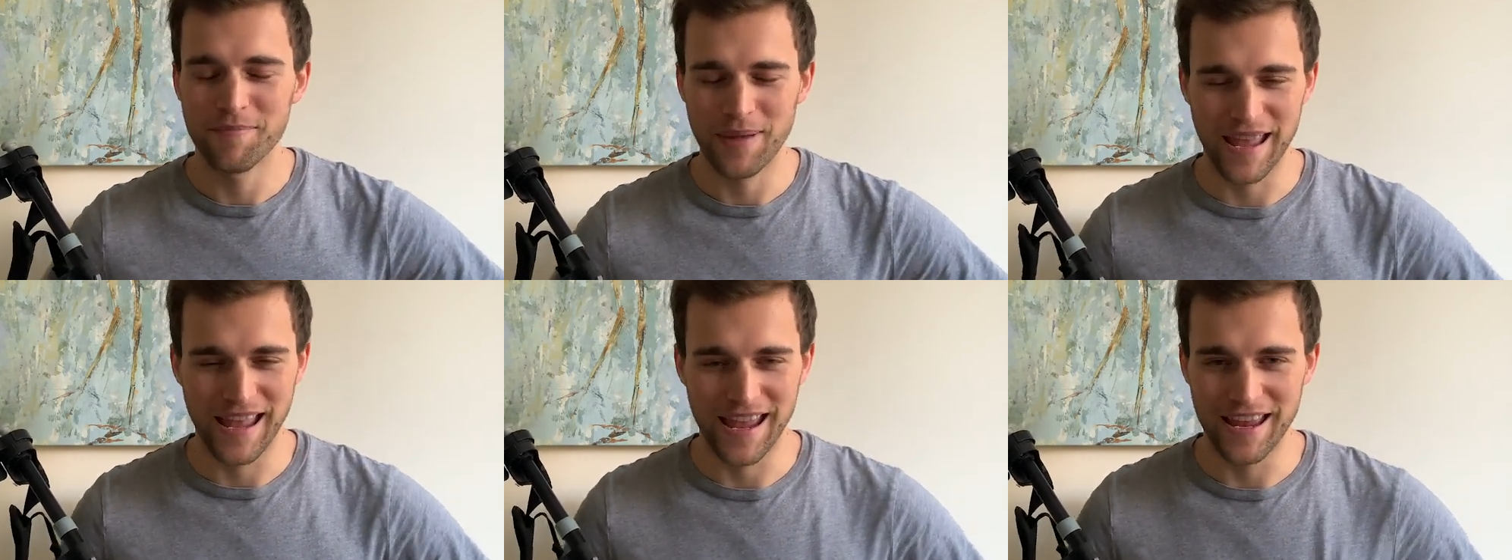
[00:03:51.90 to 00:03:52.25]

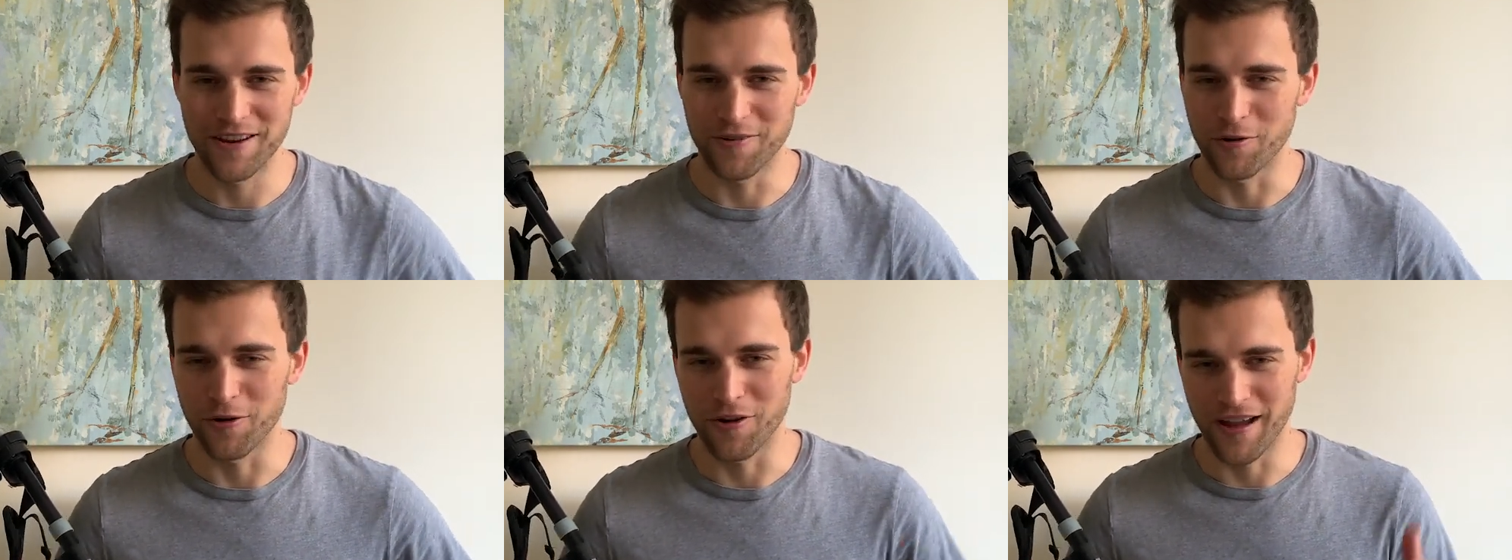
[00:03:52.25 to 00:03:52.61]

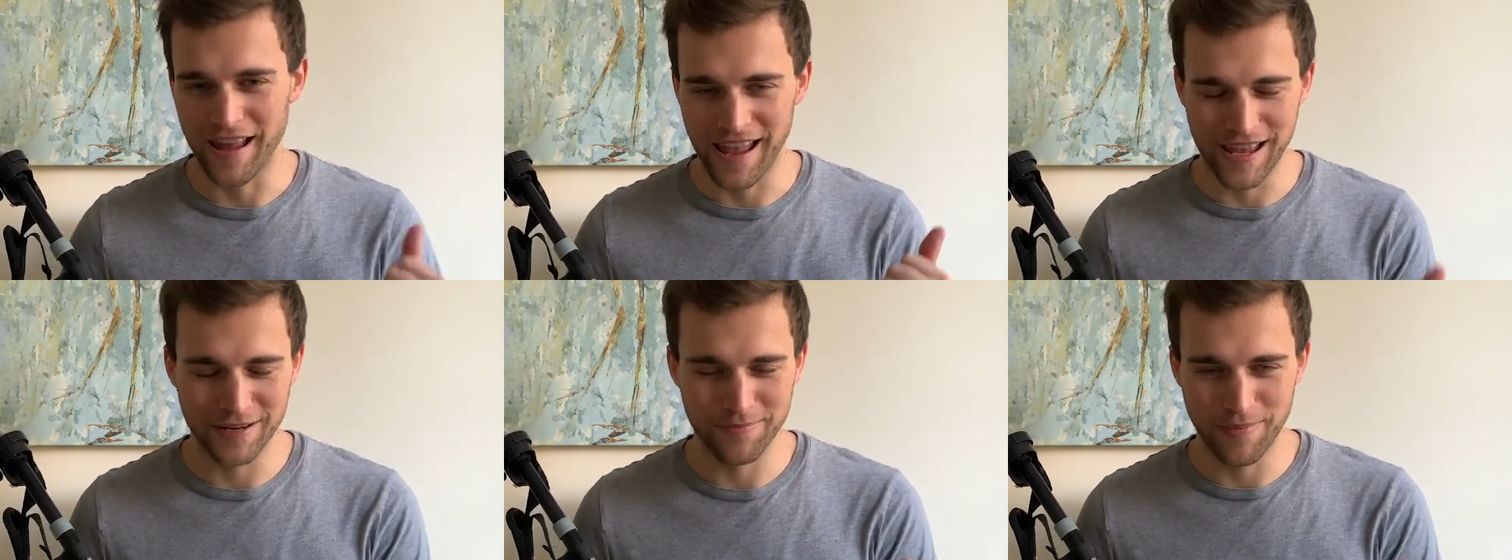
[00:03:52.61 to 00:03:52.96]
pain or
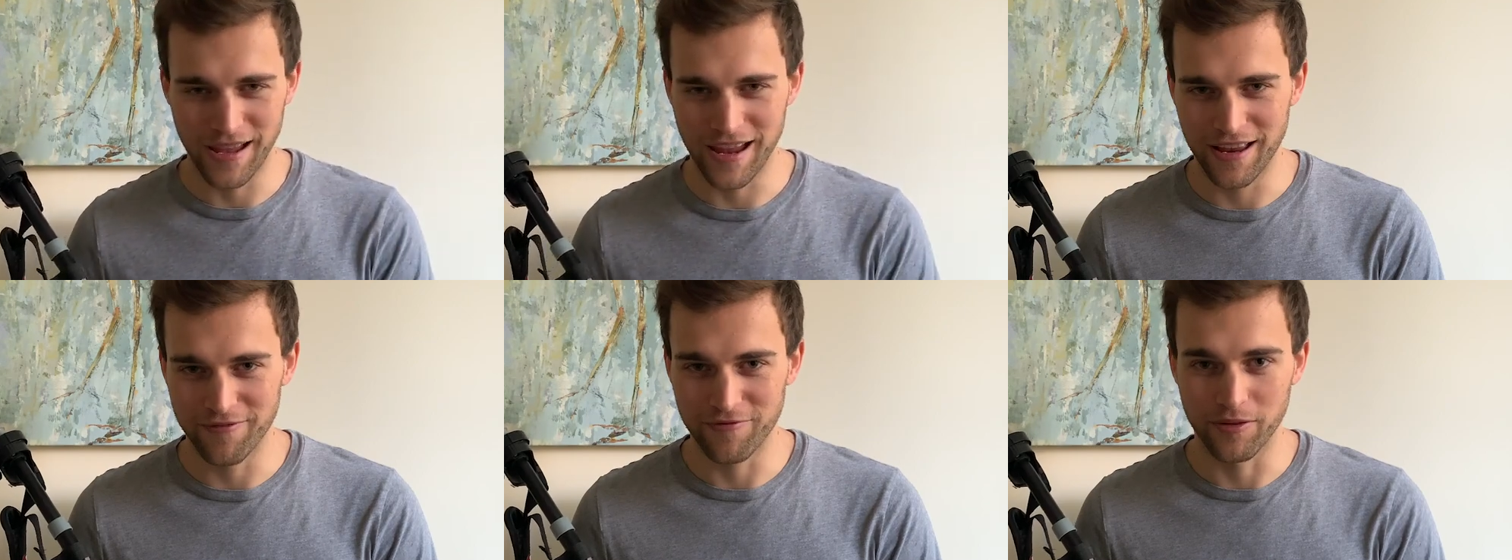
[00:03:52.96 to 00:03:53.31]
hand
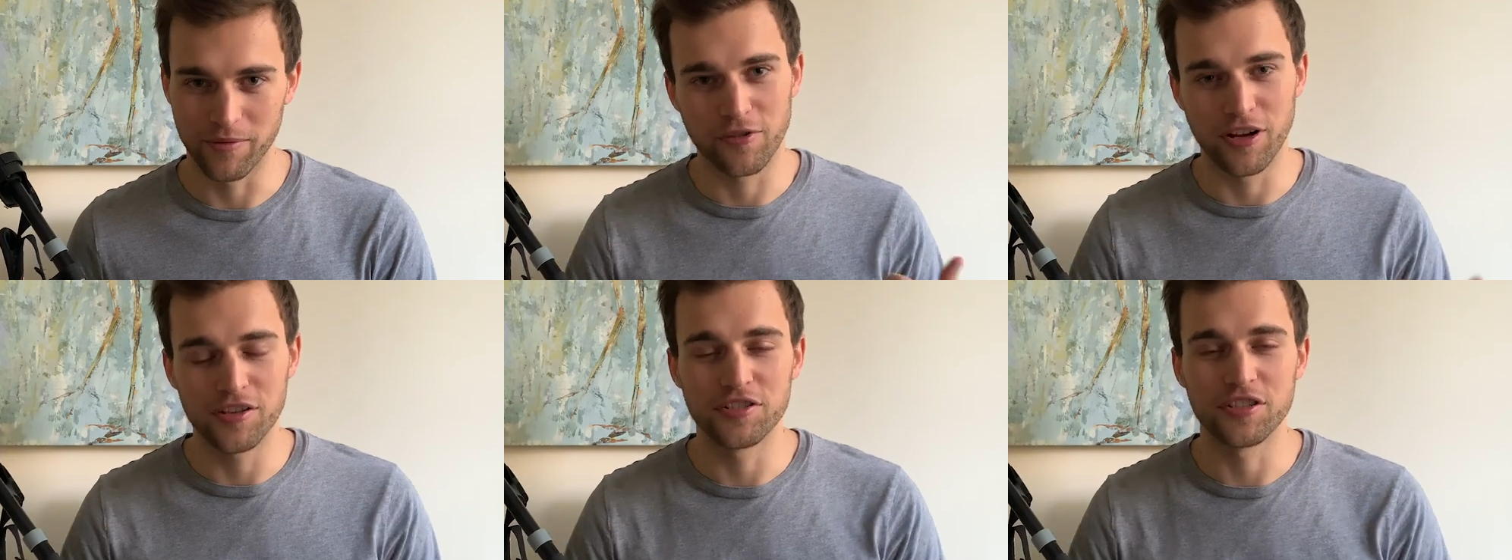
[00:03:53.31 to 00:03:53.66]
pain
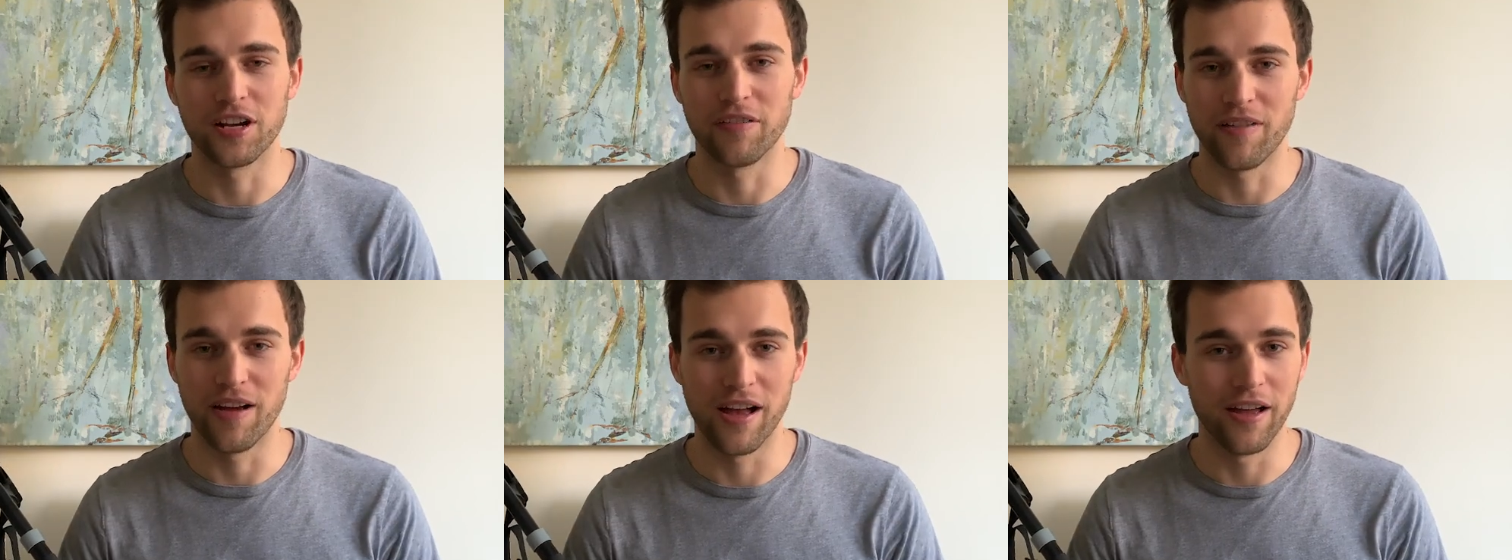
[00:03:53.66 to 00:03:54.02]
from crutching
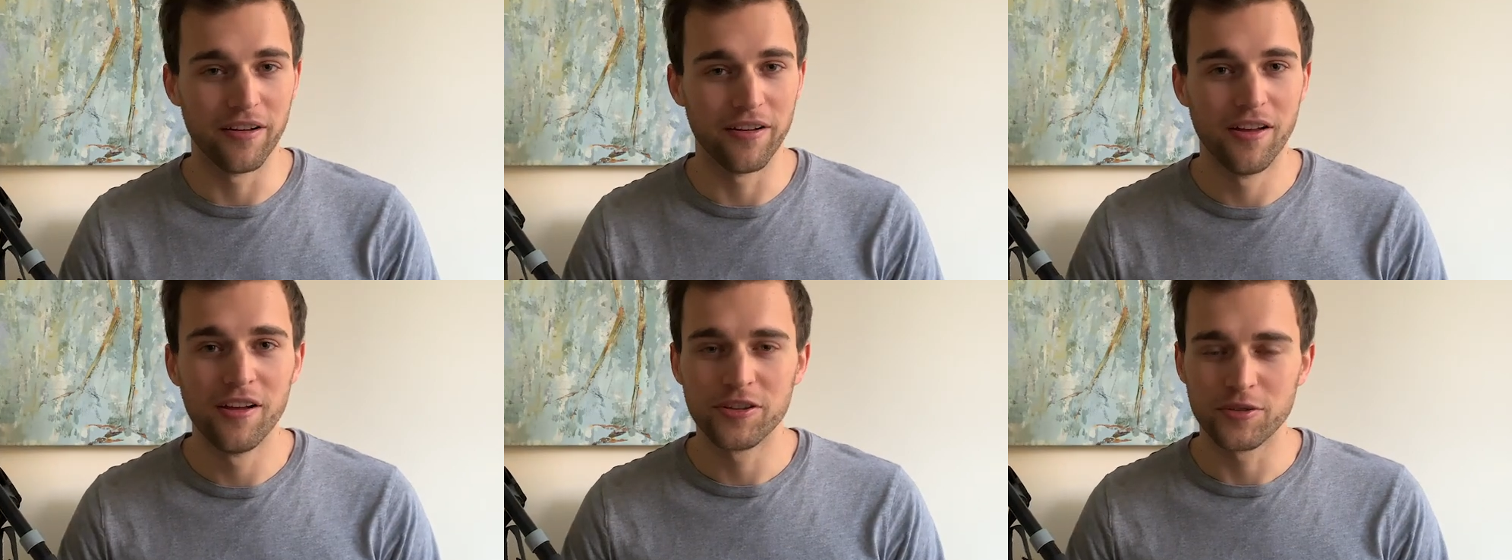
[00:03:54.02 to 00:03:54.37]

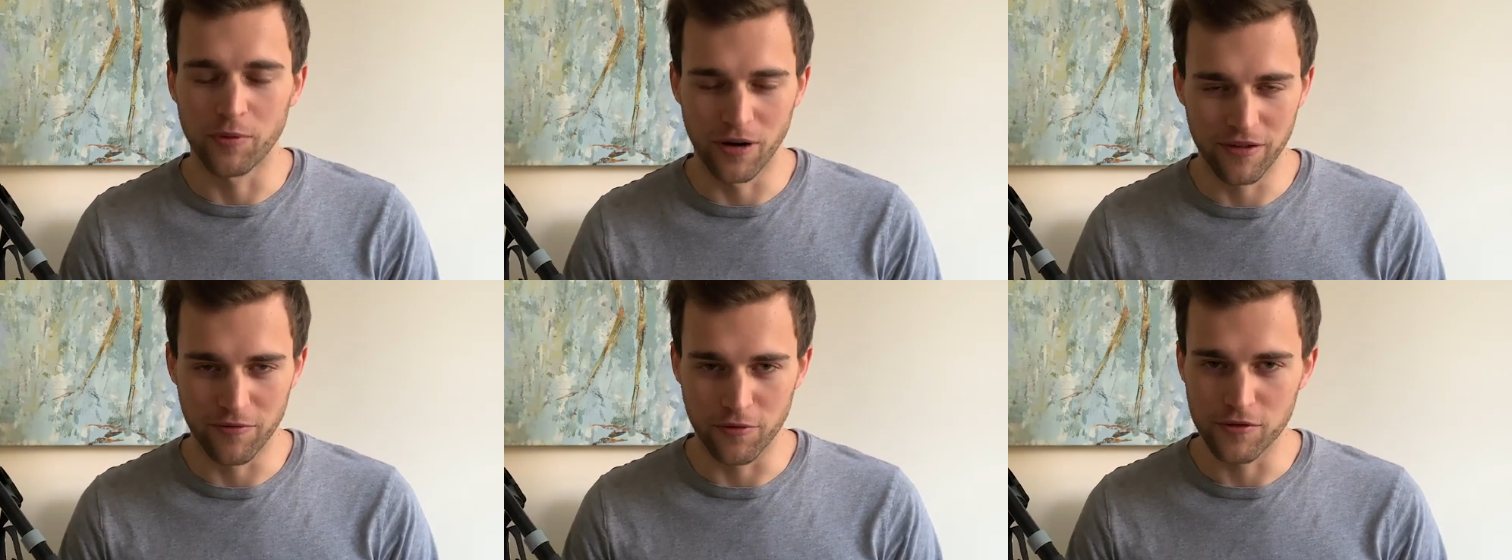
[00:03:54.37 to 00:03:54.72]
around
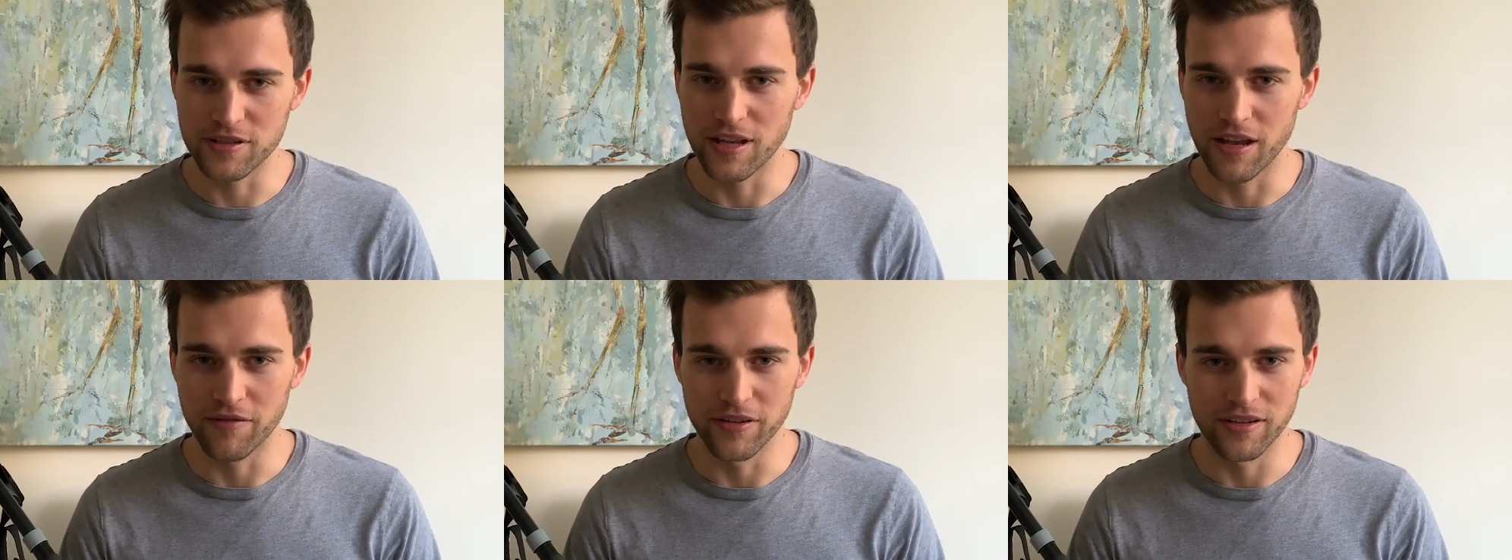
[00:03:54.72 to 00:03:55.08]

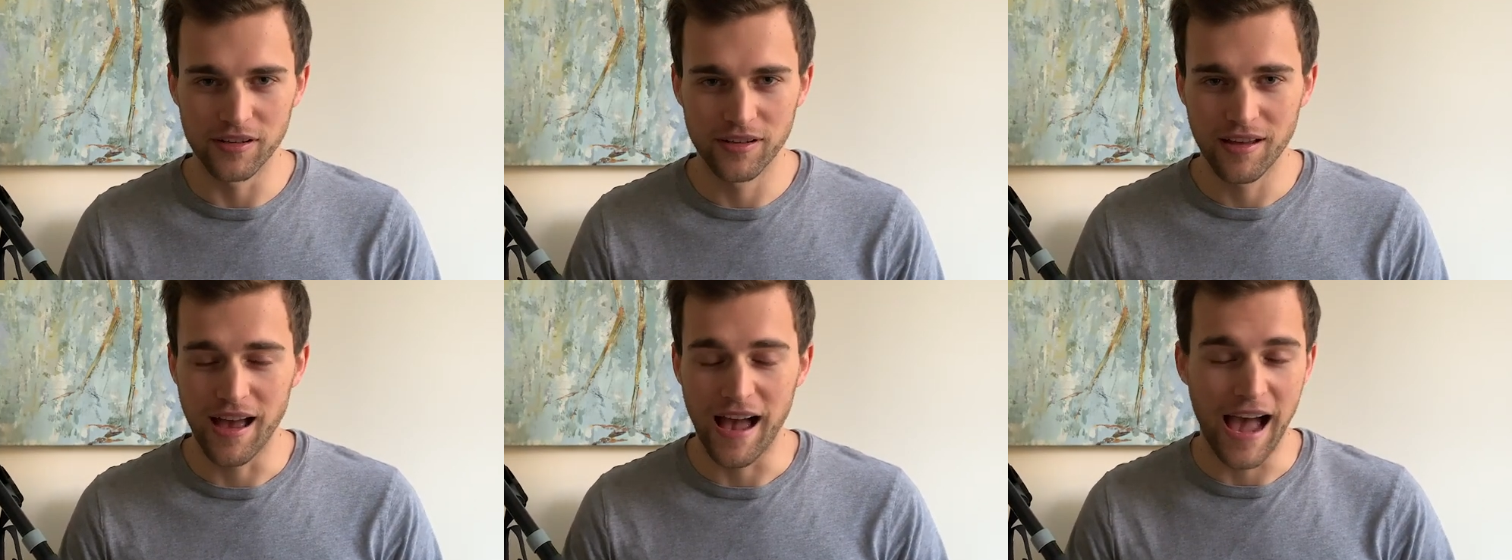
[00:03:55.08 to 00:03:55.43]
24/7.